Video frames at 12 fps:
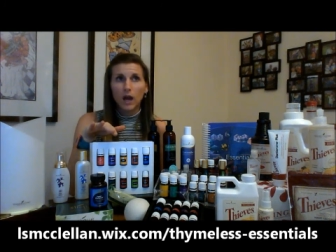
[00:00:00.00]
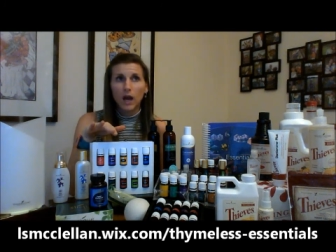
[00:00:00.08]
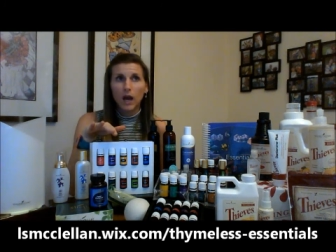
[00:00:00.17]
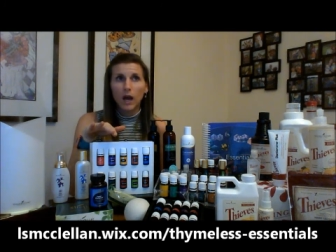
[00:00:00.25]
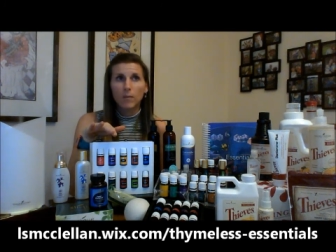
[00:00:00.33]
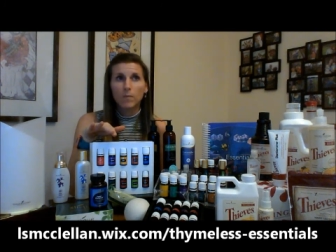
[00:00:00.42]

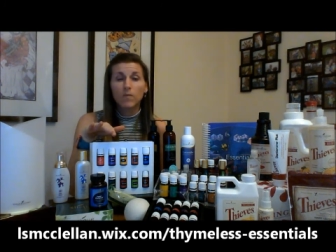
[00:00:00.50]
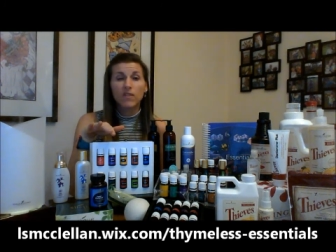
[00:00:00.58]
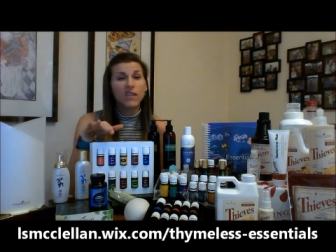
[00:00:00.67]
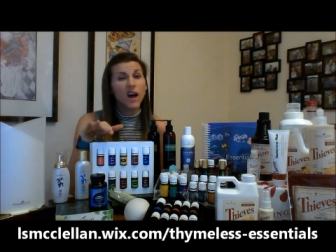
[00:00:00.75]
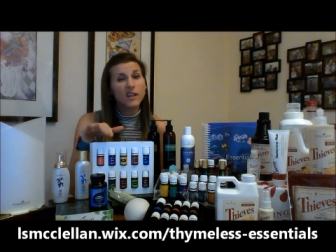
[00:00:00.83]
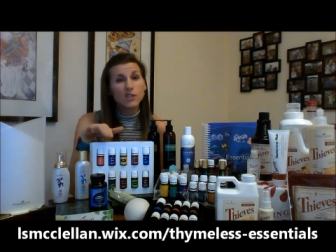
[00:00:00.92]

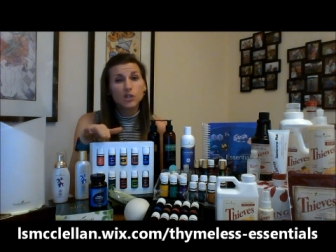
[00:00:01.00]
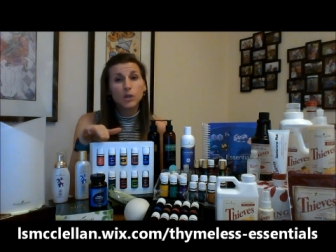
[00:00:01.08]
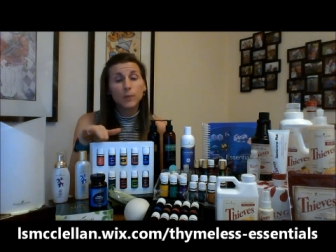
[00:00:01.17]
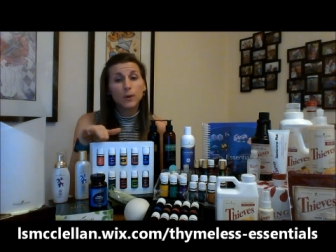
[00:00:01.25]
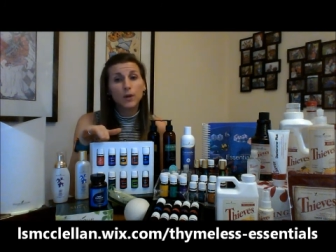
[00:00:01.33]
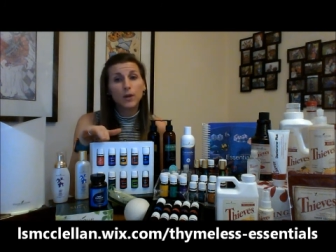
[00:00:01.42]
Not
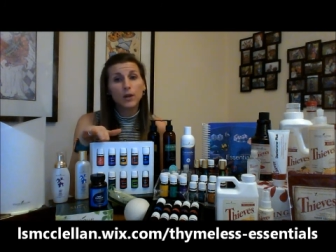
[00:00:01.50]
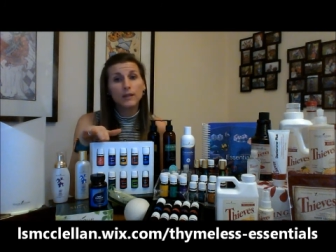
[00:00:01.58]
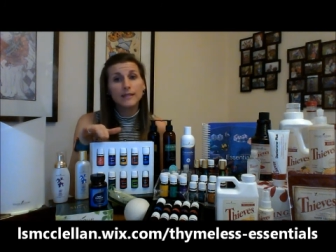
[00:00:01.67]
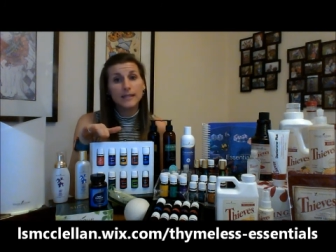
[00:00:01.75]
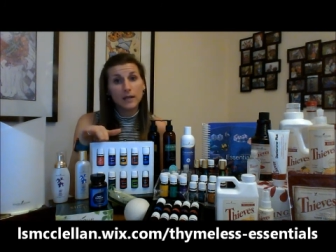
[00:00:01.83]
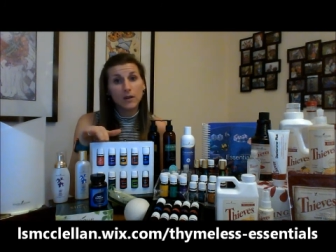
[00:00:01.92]
super
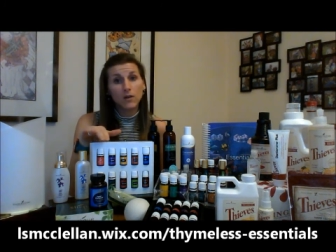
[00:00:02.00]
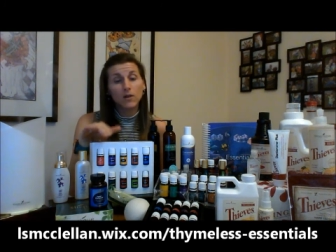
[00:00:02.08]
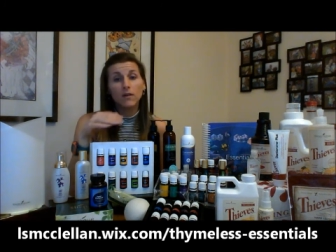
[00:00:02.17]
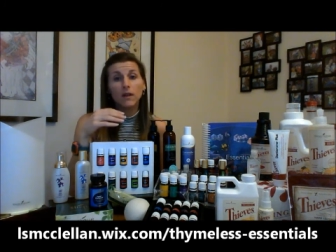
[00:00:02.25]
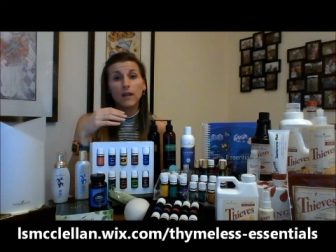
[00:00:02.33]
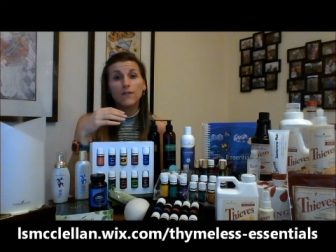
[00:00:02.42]
good
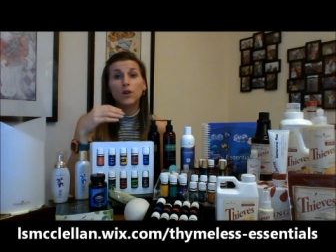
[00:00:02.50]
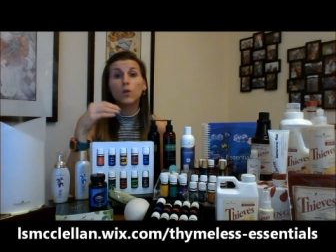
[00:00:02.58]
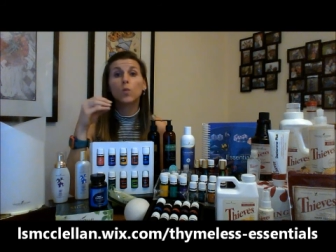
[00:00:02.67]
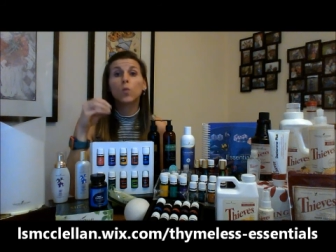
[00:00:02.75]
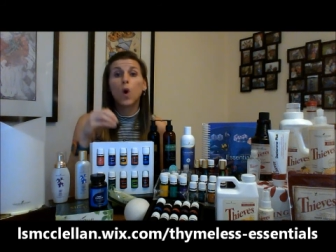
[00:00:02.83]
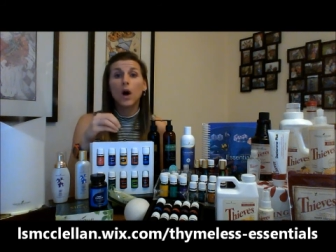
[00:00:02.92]
deal if
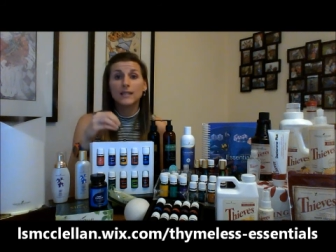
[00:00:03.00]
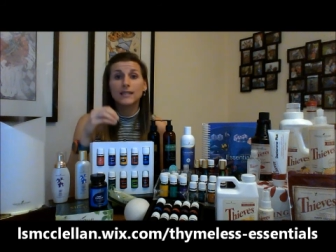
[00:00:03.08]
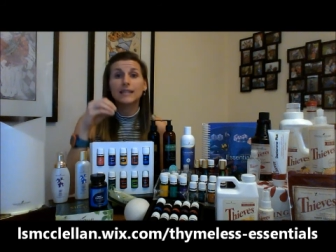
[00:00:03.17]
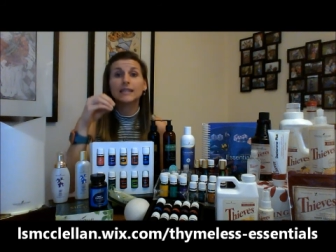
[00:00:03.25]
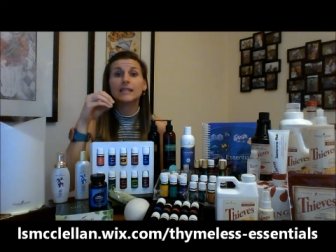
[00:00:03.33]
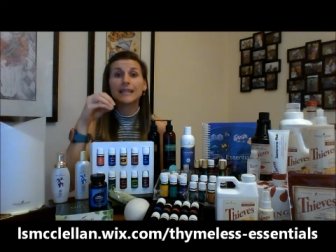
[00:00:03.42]
you're
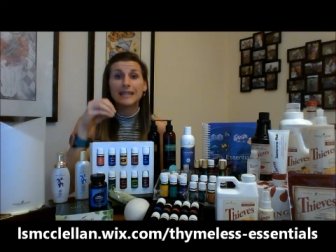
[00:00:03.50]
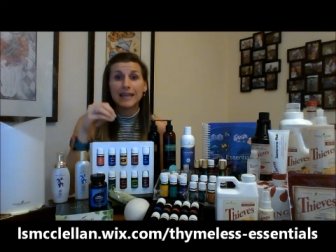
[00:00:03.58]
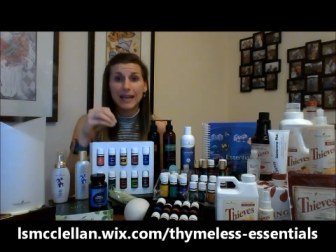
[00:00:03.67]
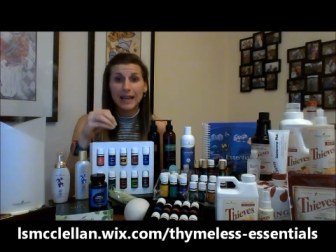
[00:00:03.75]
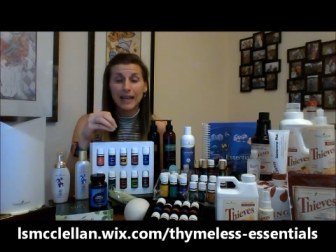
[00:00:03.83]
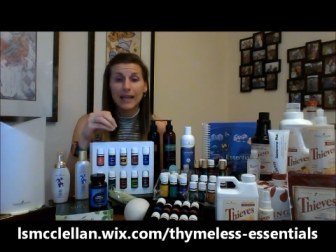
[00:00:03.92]
wanting to
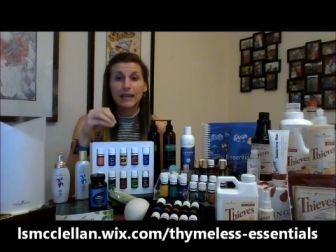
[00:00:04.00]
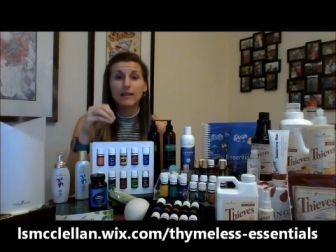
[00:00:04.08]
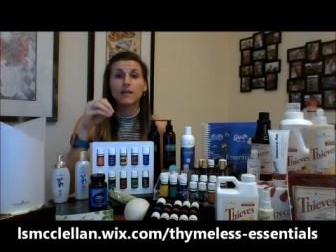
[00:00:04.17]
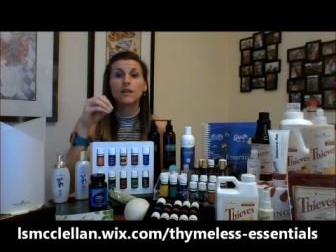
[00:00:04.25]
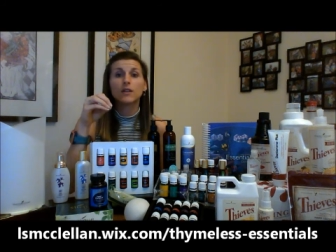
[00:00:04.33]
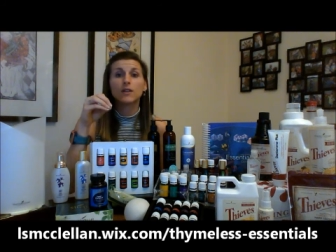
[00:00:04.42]
get
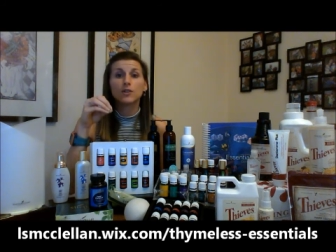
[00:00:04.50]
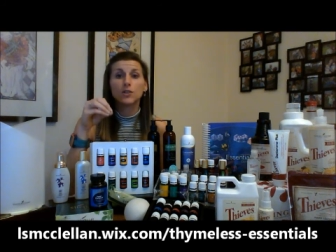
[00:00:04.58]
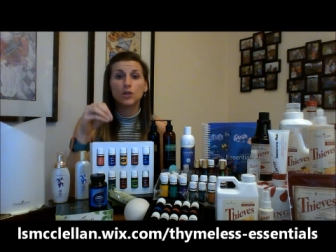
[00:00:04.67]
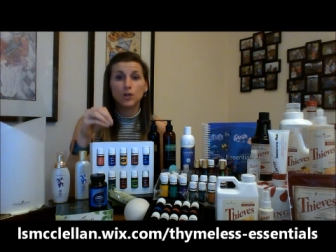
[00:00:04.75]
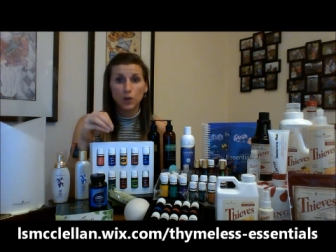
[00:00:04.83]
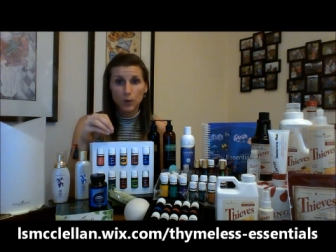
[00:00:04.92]
in
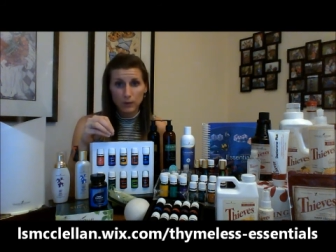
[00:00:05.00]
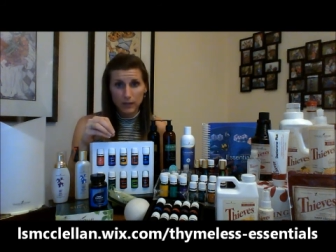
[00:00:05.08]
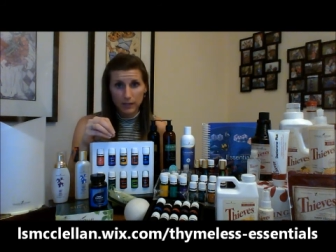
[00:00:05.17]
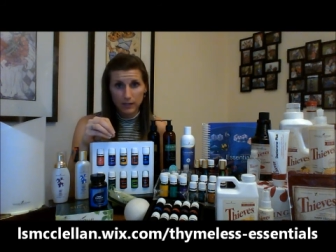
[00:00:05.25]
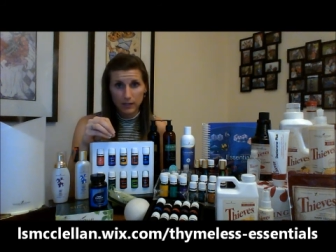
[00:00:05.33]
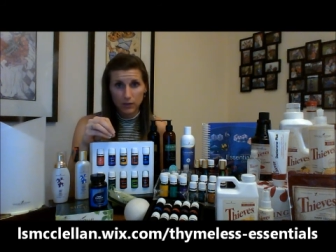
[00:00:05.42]
to
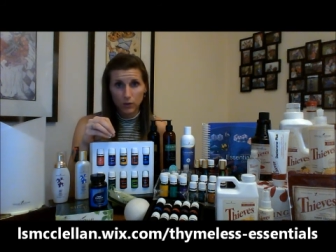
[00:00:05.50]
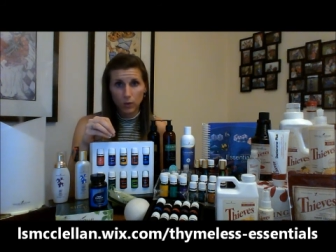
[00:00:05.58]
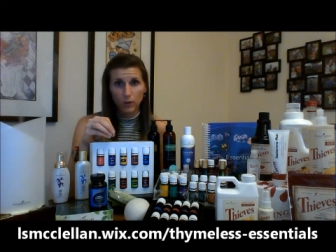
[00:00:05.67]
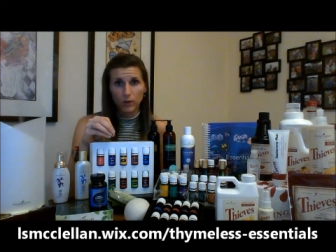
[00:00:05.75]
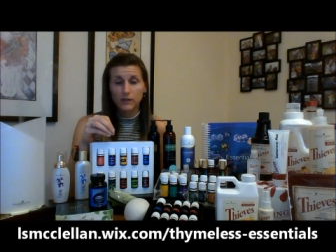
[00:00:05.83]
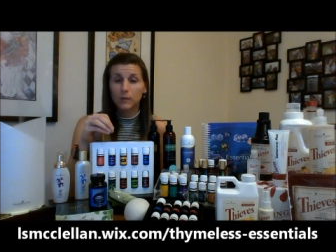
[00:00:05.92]
using essential
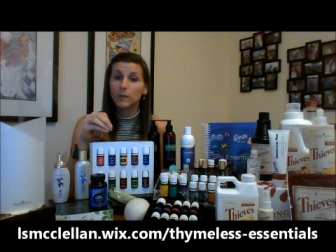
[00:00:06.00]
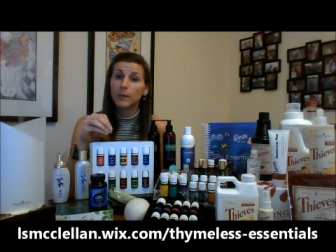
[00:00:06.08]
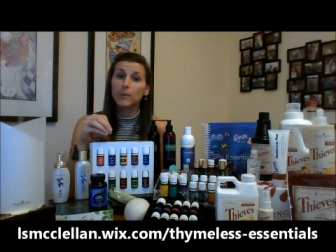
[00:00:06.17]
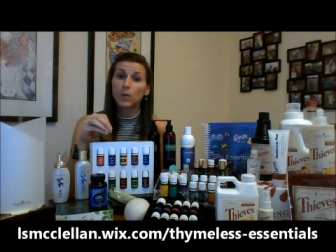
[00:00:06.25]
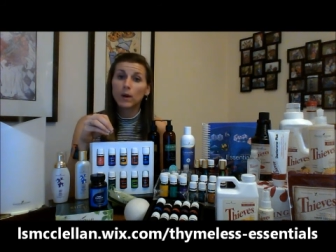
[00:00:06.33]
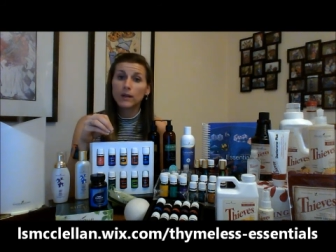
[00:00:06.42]
oils. It would be
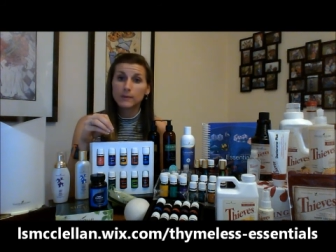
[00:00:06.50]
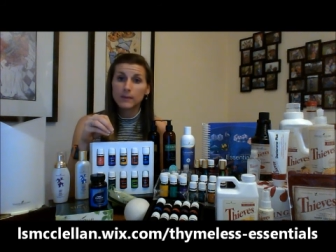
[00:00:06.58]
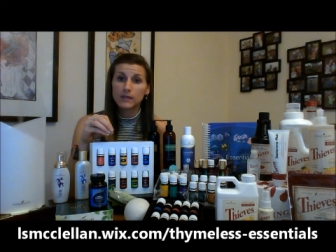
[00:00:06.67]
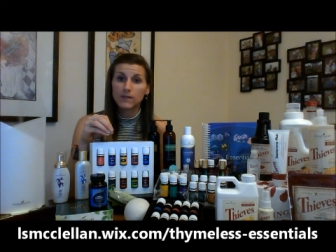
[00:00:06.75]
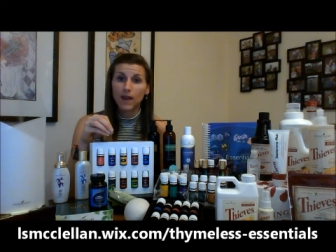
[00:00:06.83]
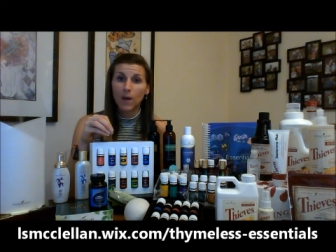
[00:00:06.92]
more
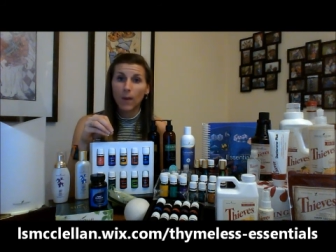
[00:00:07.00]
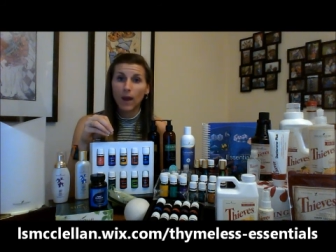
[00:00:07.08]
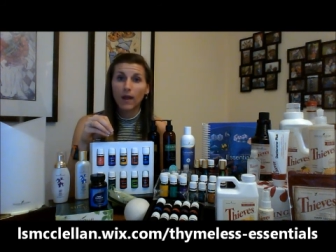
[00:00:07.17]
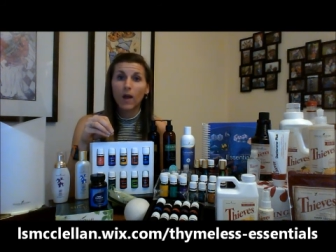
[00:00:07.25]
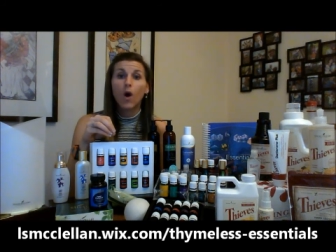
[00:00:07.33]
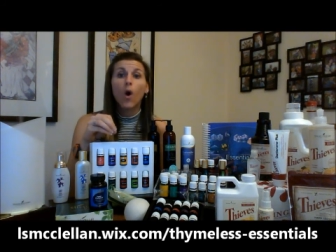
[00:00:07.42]
expensive that way.